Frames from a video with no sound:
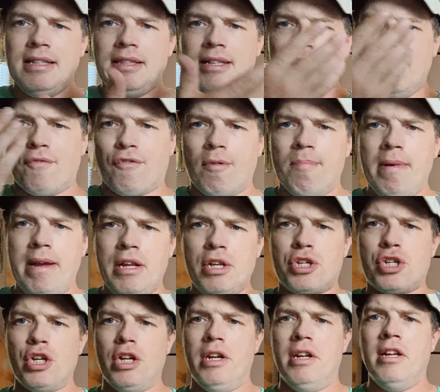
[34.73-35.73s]
the
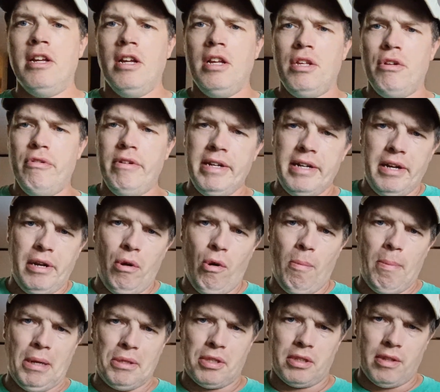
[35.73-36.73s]
information you need to know
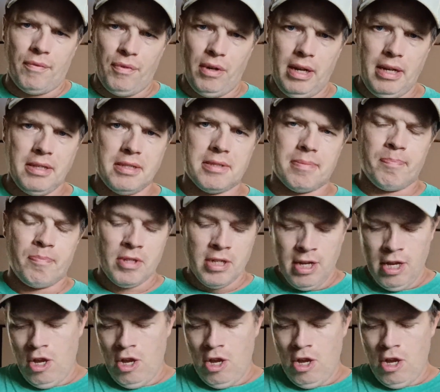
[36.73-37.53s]
about the device.